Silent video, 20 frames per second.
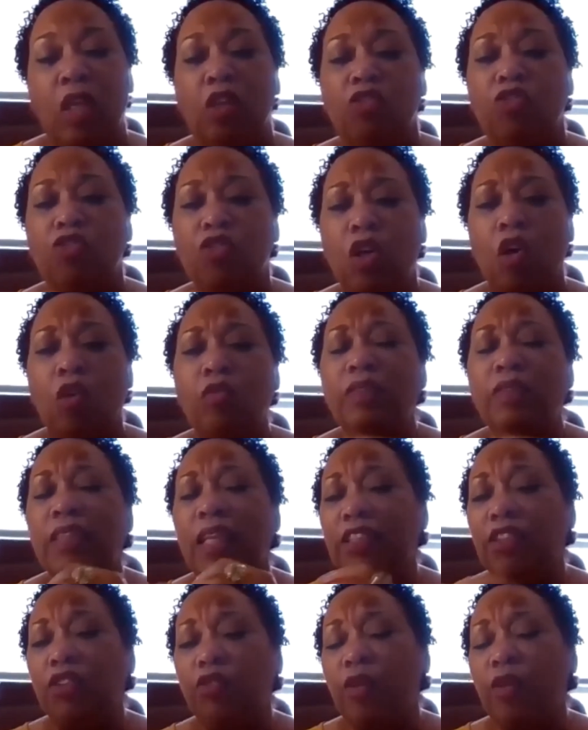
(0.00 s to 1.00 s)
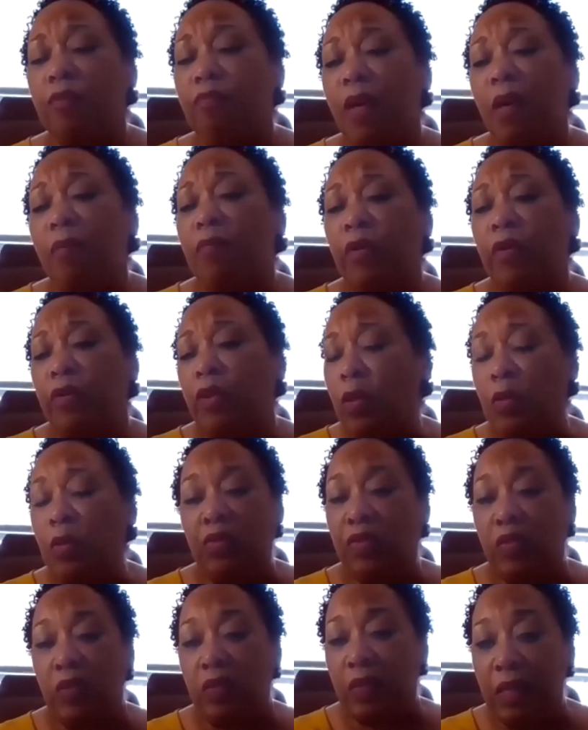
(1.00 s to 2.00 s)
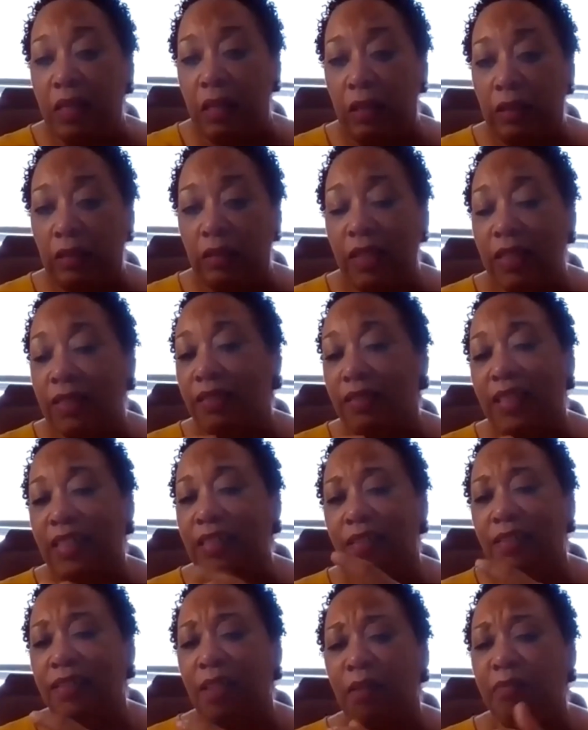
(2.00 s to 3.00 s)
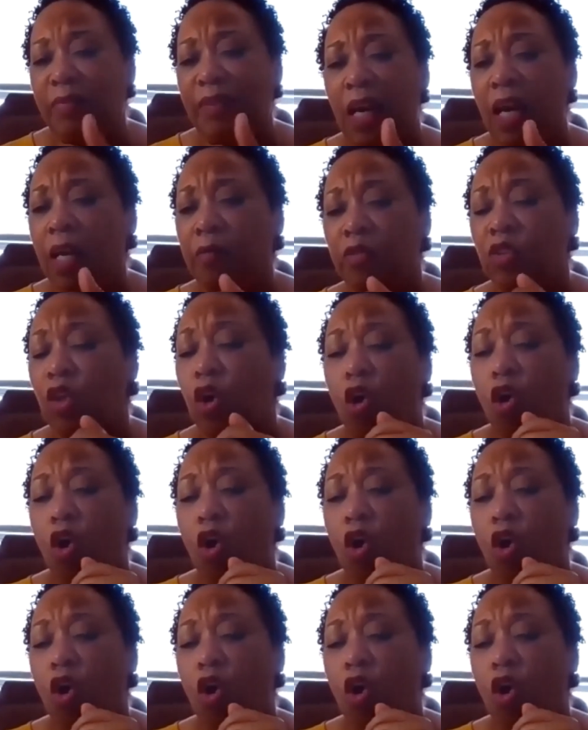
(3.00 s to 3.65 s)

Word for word: So let's remember those things is that sometimes